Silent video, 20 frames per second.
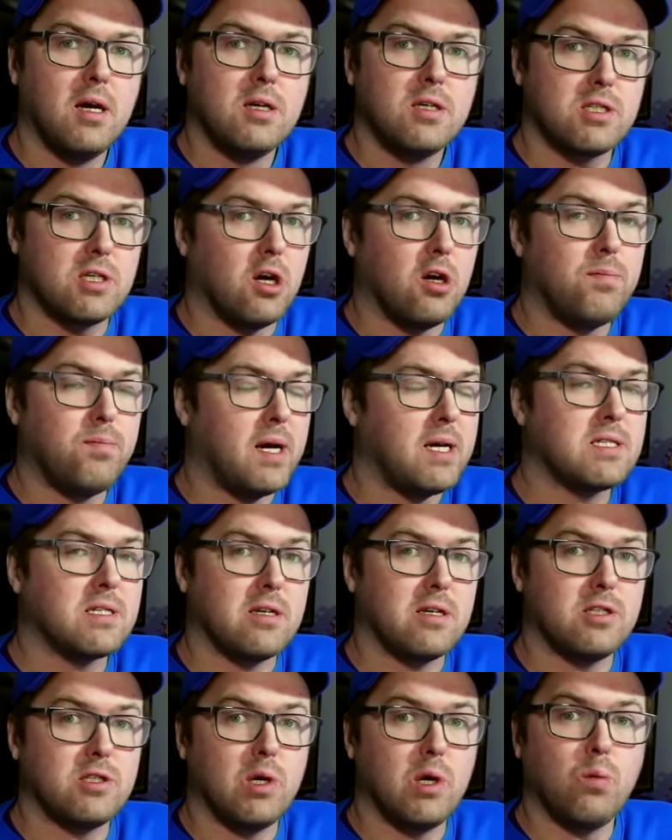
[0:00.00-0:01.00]
So
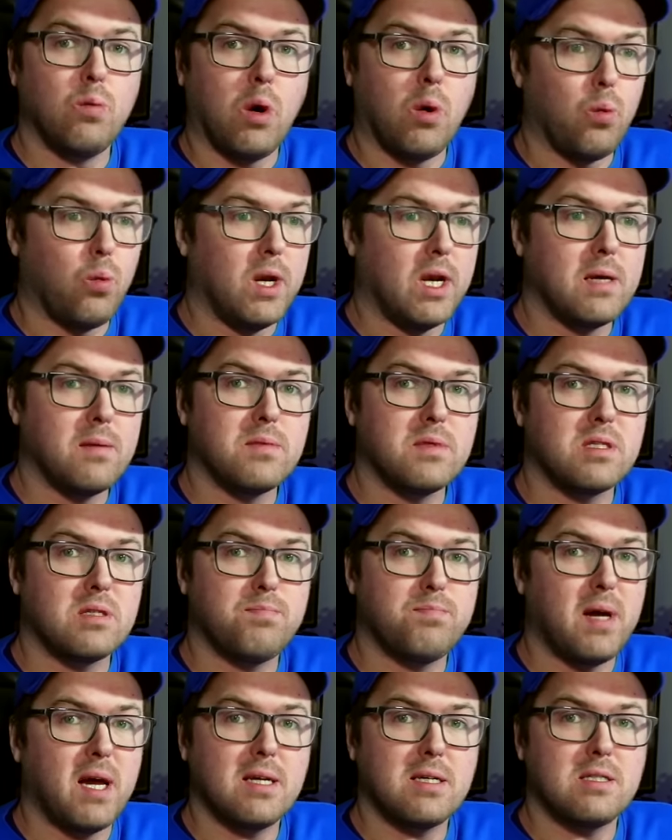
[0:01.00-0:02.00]
basically do what Williams,
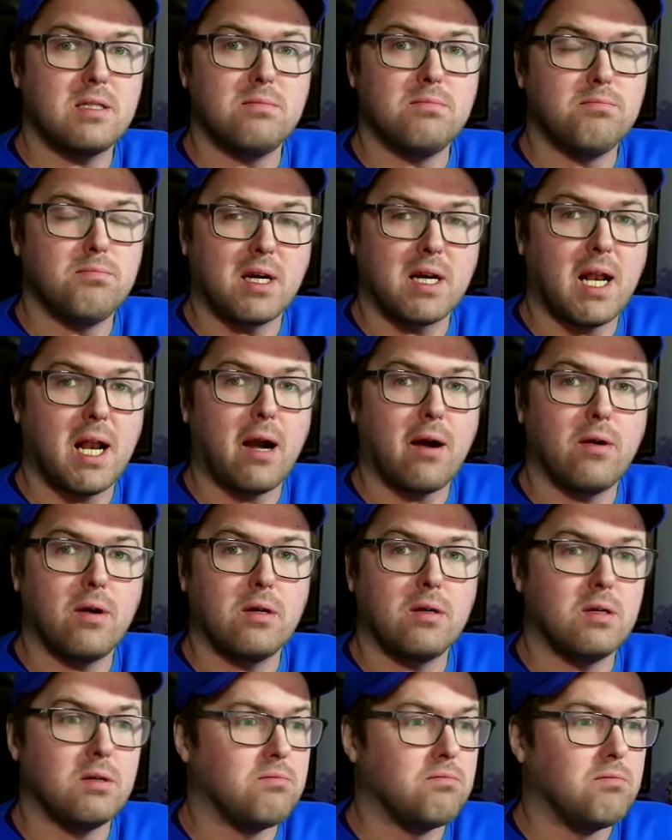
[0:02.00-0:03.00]
Benetton,
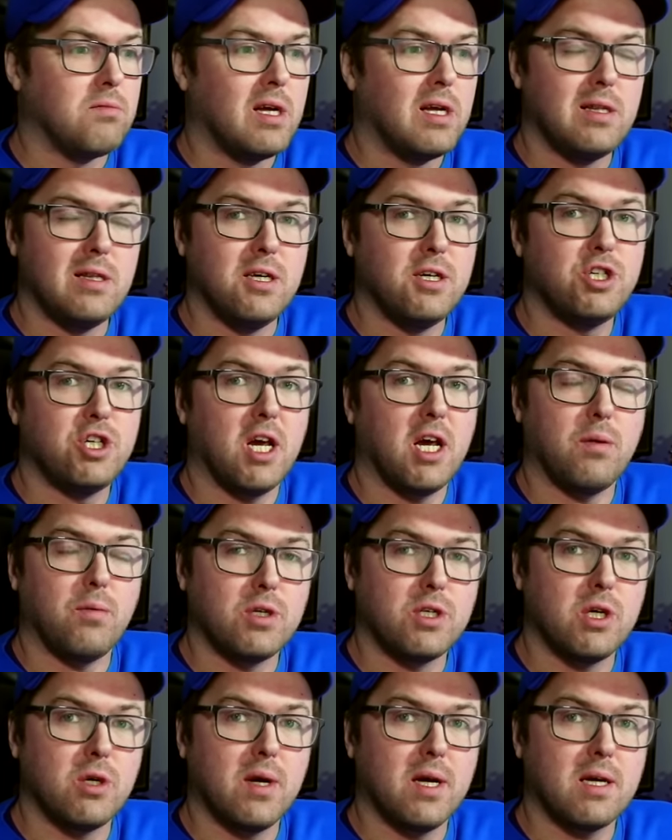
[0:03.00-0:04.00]
McLaren and Ligier were
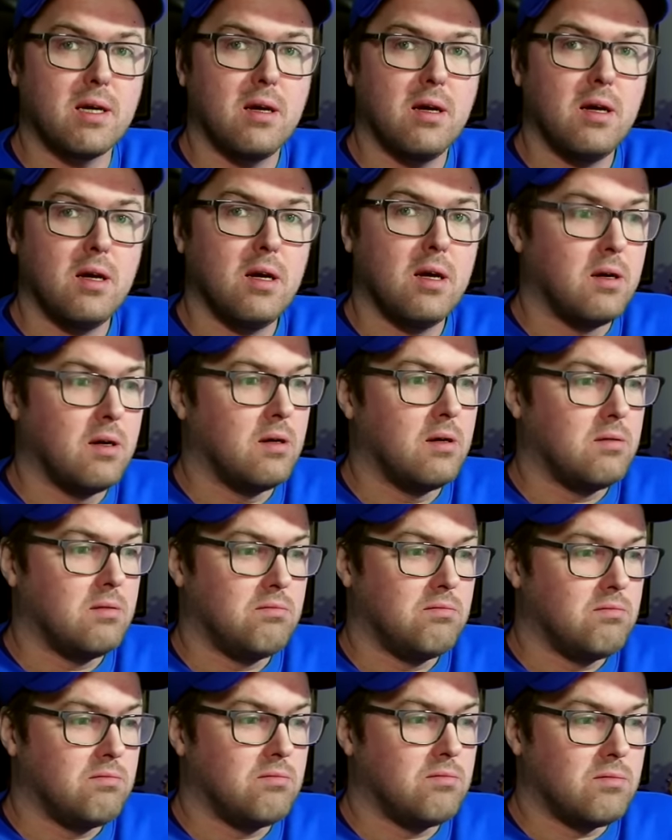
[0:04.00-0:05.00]
doing
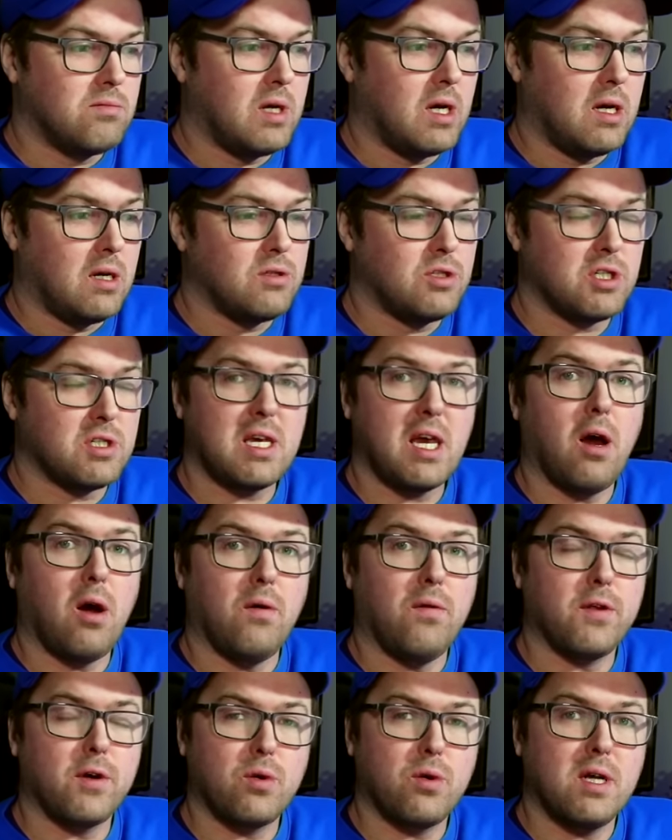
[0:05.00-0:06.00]
and just get
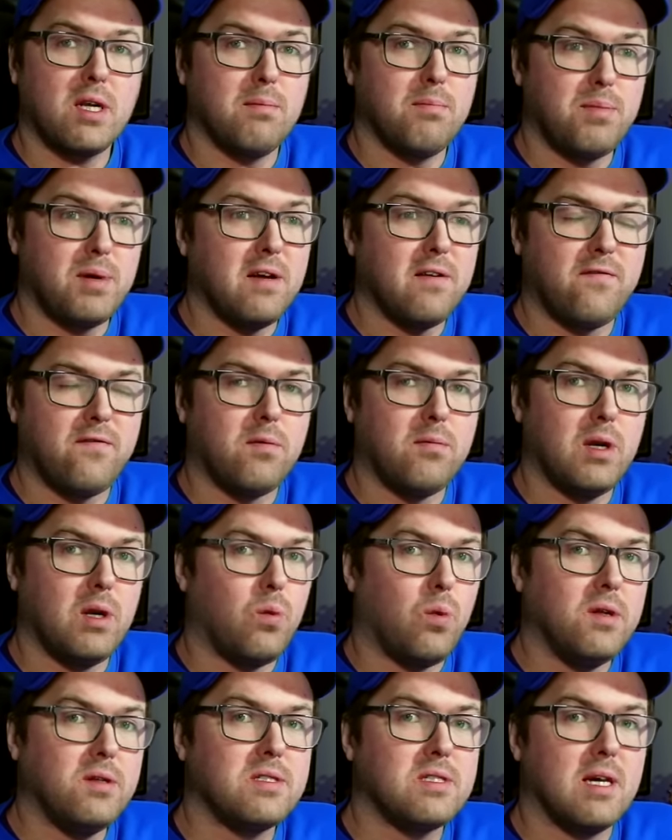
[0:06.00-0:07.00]
on the grid and be a Formula
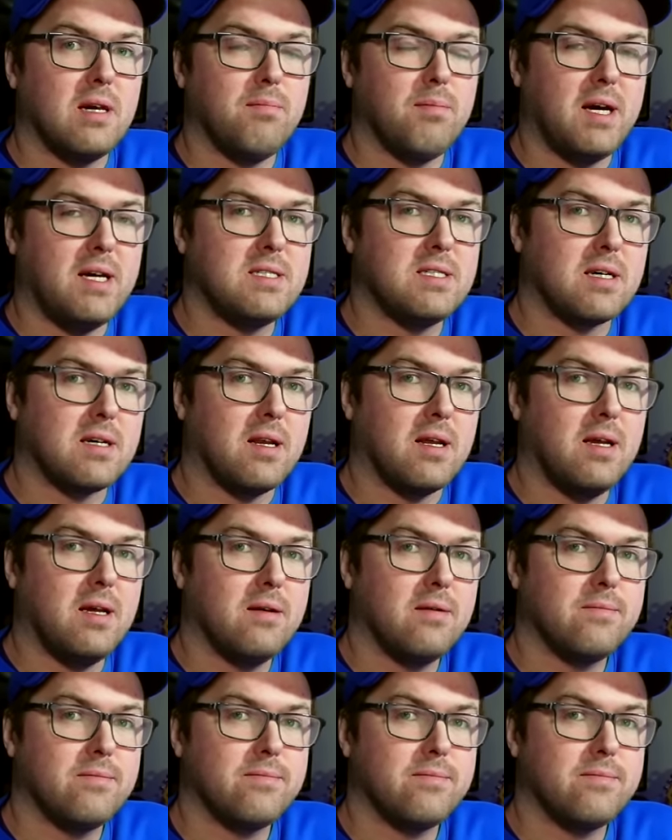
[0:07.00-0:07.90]
1 team, basically.